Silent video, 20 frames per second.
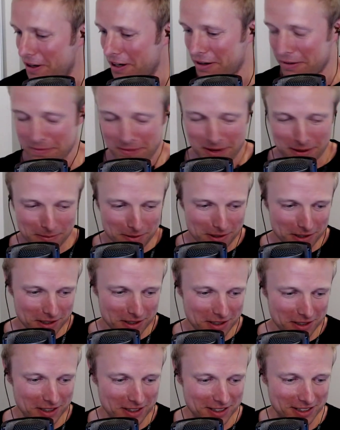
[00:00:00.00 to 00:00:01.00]
a
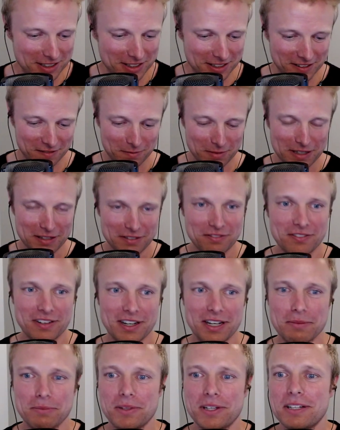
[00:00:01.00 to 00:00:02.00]
member of my
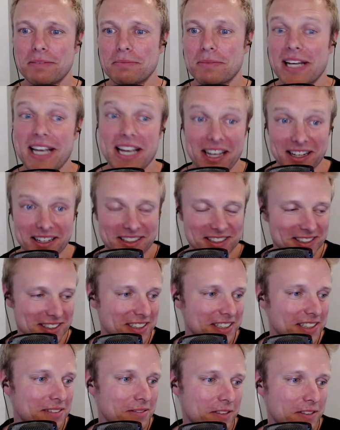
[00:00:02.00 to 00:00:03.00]
family, my aunt,
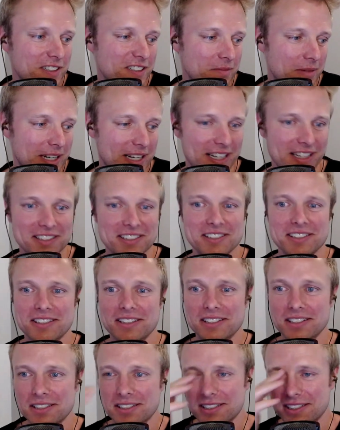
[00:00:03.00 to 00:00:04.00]
one of my aunts
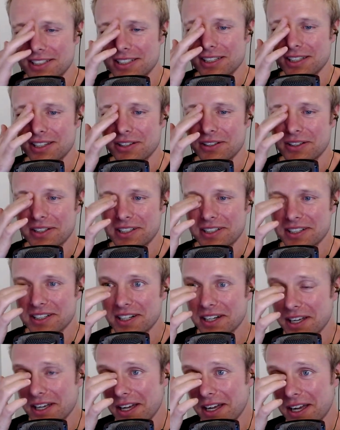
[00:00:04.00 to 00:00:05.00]
is a lawyer,
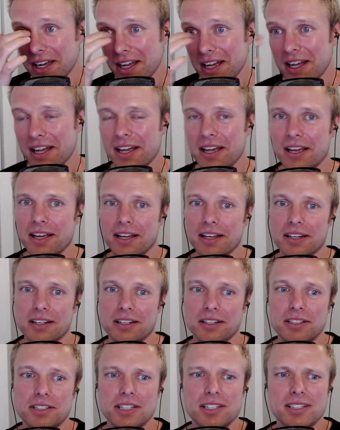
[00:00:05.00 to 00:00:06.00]

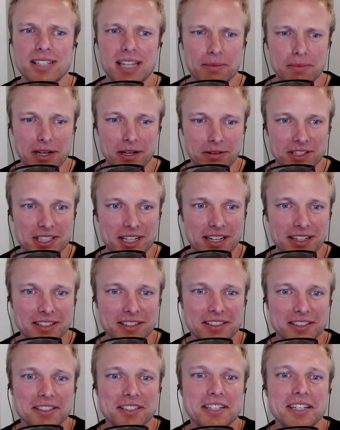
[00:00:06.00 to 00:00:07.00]
and she's
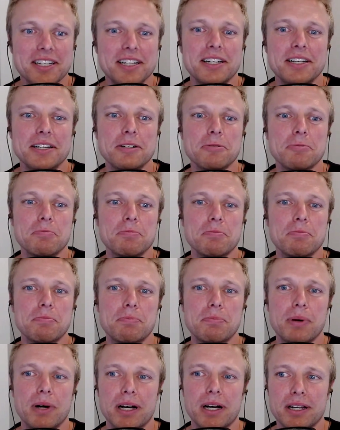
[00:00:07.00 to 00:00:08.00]
semi-retired,
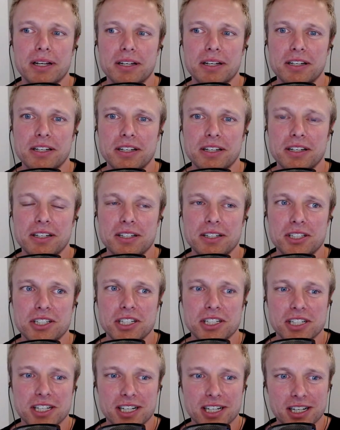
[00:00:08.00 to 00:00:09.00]
but
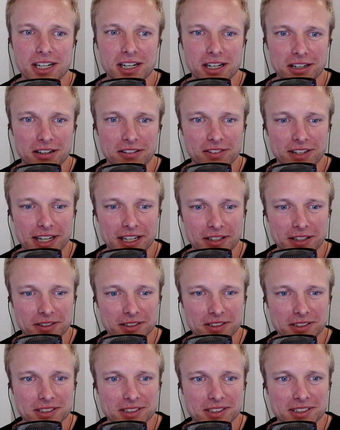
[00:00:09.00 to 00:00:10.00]
she's kind of carved
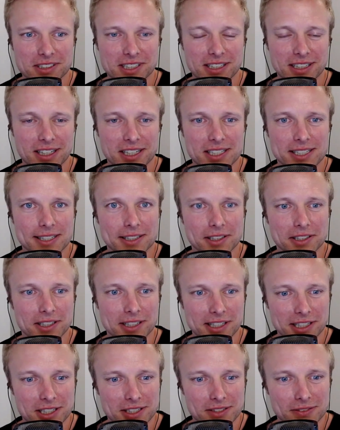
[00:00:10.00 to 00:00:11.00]
out a nice little
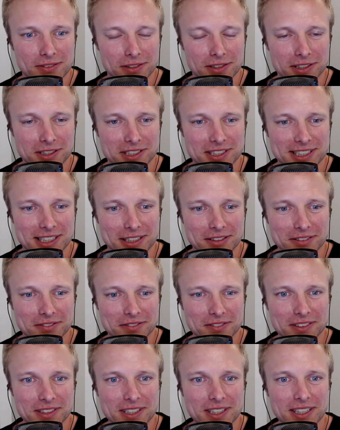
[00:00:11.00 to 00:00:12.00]
niche for
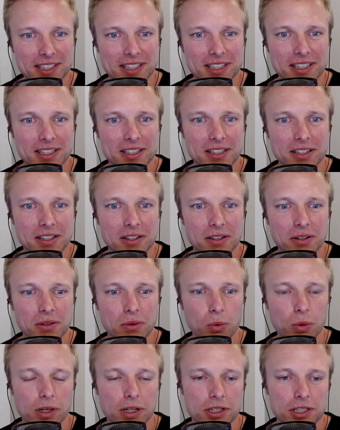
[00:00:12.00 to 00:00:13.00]
herself
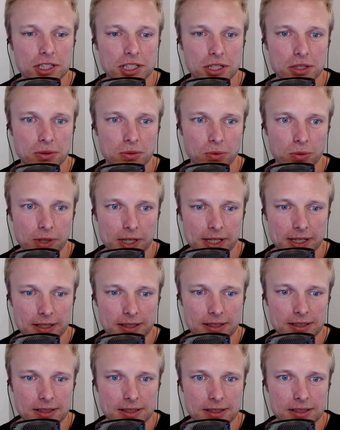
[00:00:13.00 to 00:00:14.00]
where she
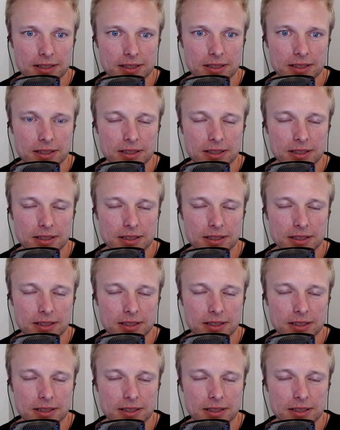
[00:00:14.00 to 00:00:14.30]
reads